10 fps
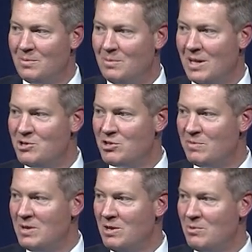pleasure of
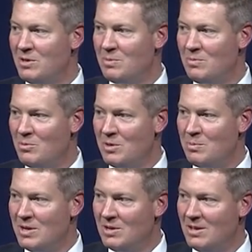being with
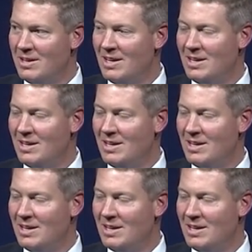Bill